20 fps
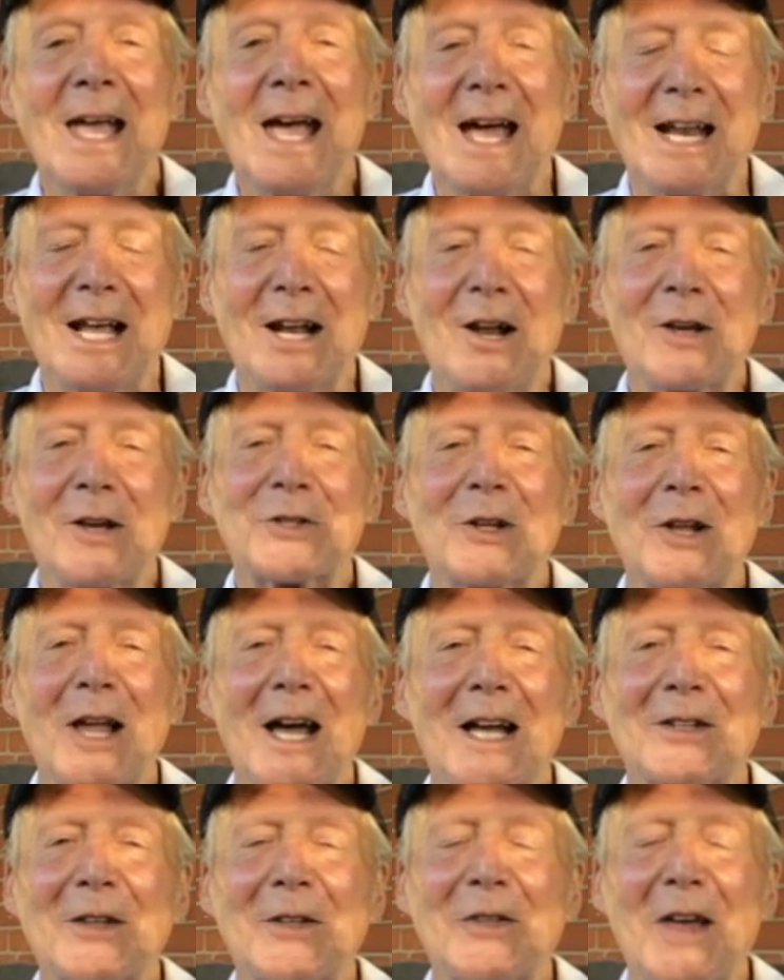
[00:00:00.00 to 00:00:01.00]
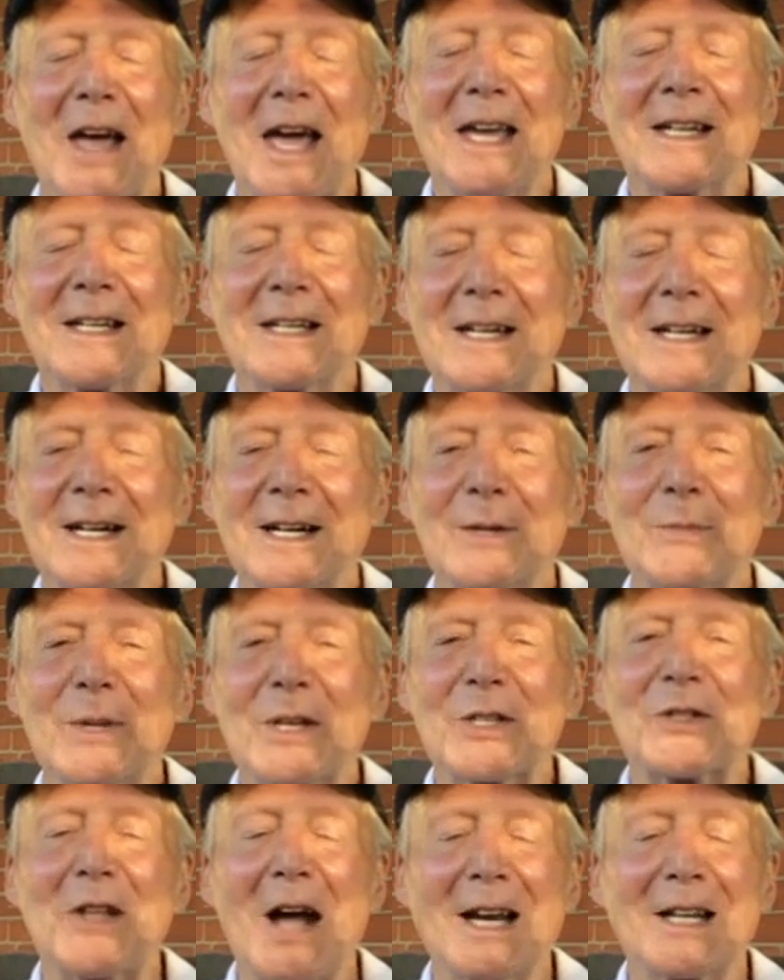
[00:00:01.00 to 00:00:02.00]
And I'd also like to thank
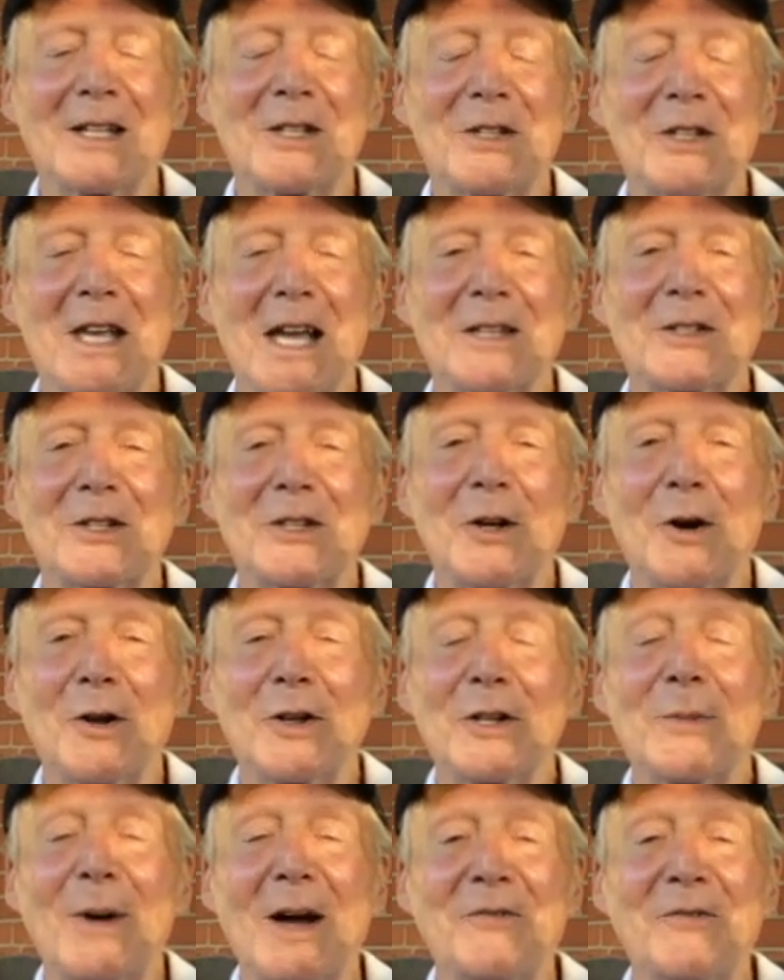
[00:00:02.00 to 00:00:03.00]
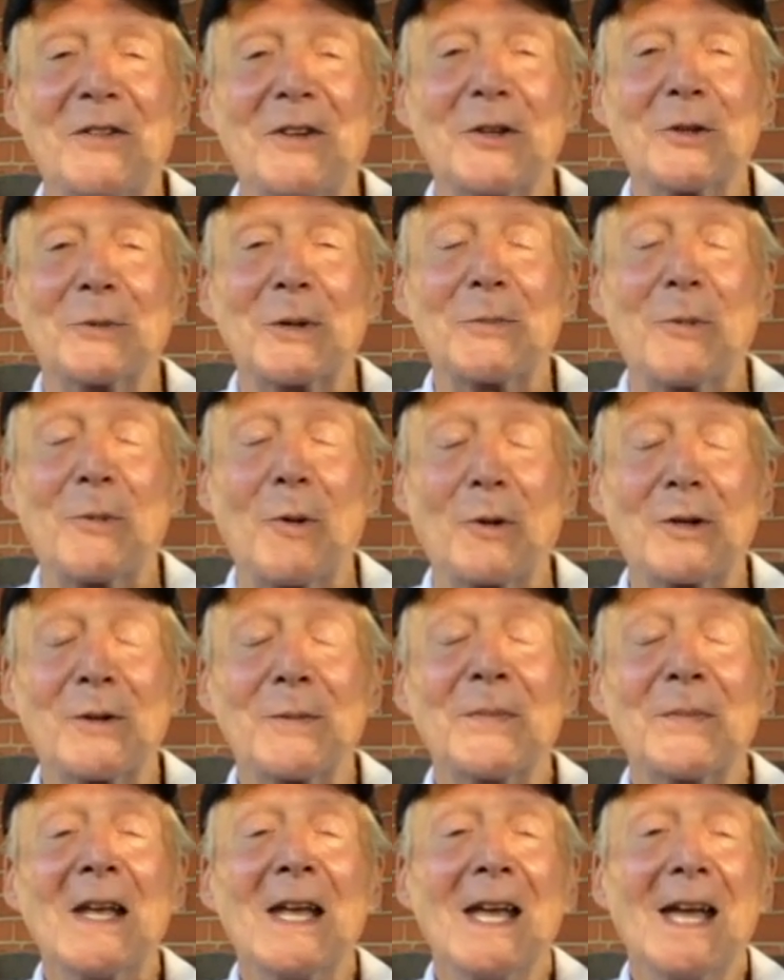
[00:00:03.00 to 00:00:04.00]
Ms. Dottie Cianciola, my field
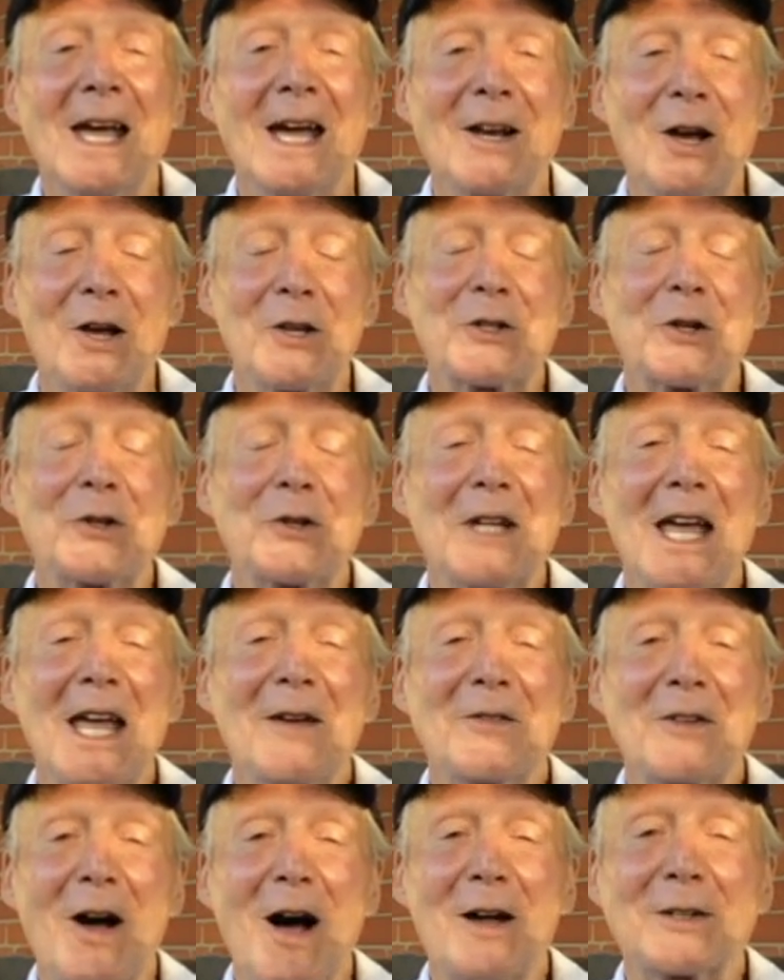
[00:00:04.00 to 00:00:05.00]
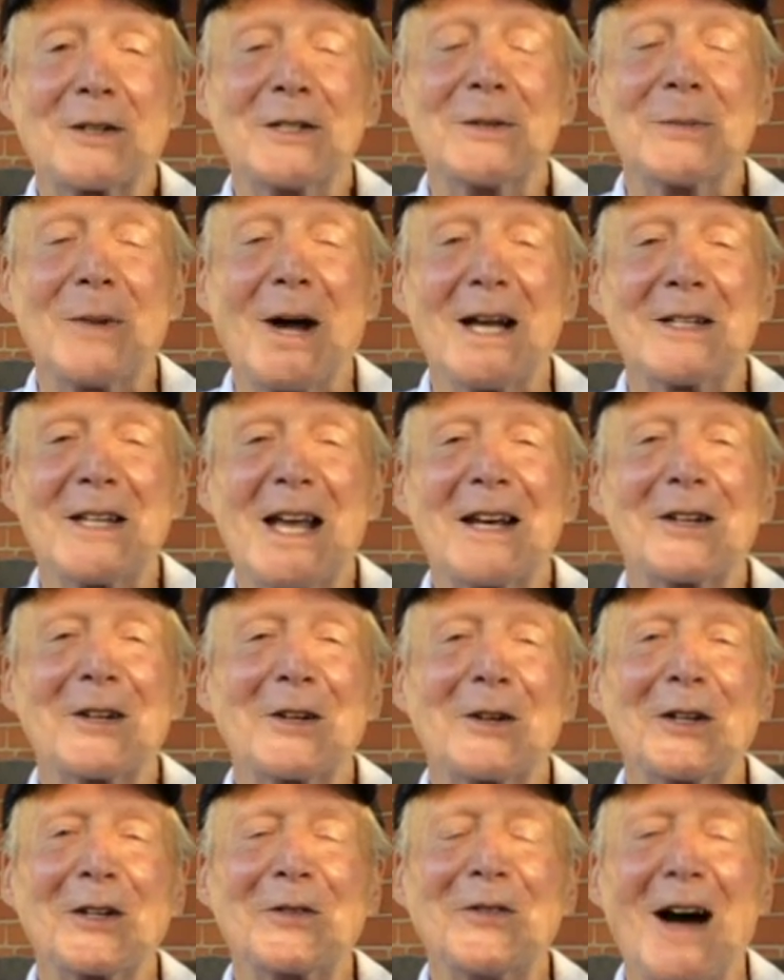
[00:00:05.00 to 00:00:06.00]
reporter, and also Dave Conklin, my
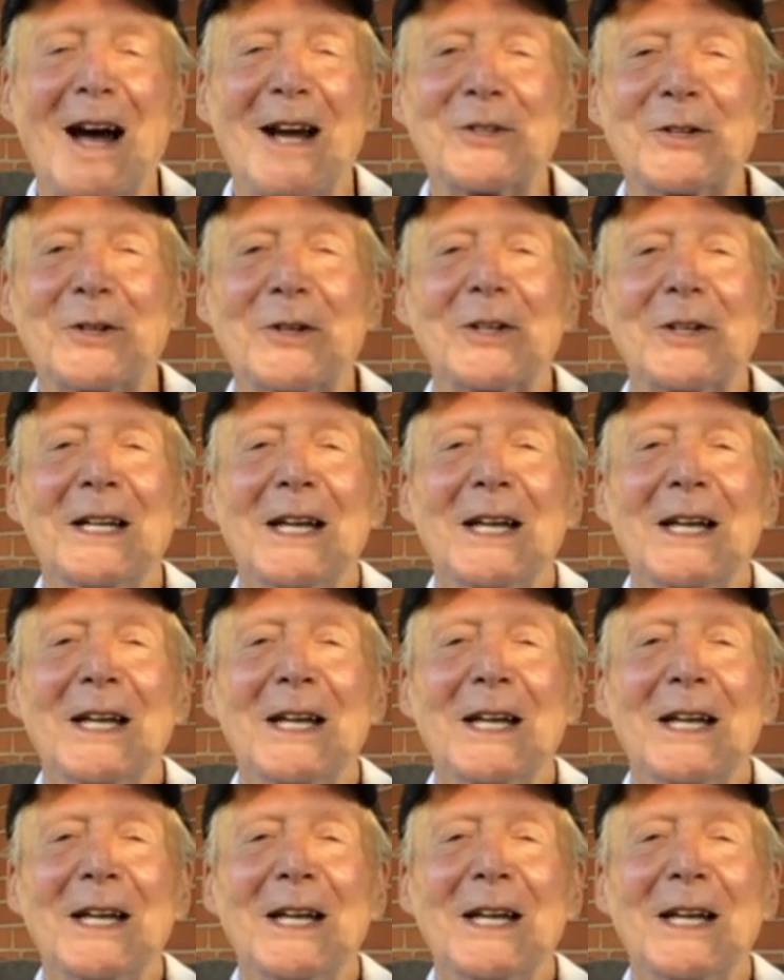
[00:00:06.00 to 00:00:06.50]
technical advisor.